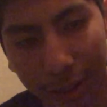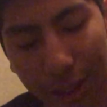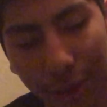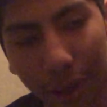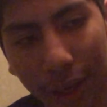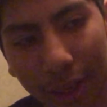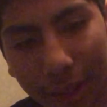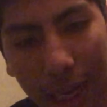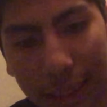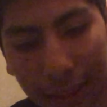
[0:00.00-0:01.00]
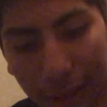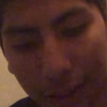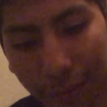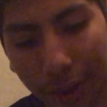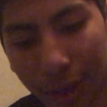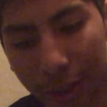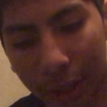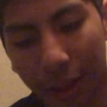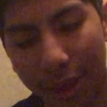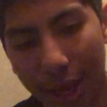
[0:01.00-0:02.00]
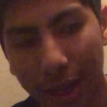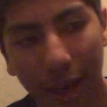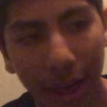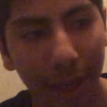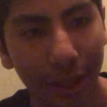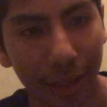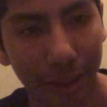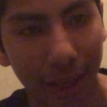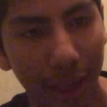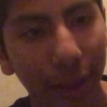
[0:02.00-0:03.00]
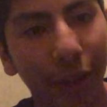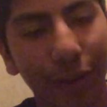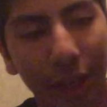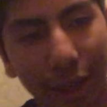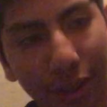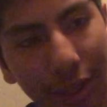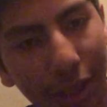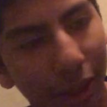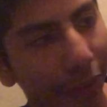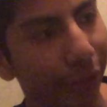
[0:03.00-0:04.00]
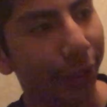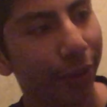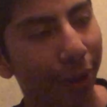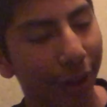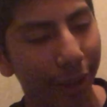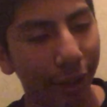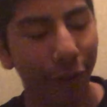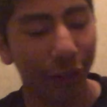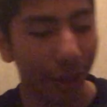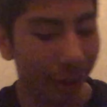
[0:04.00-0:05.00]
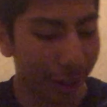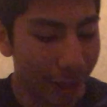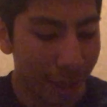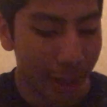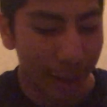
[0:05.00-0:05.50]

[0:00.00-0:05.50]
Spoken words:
Tyrion and Sansa lived. Thank God, because I love Sansa and I love Tyrion and I love Gilly.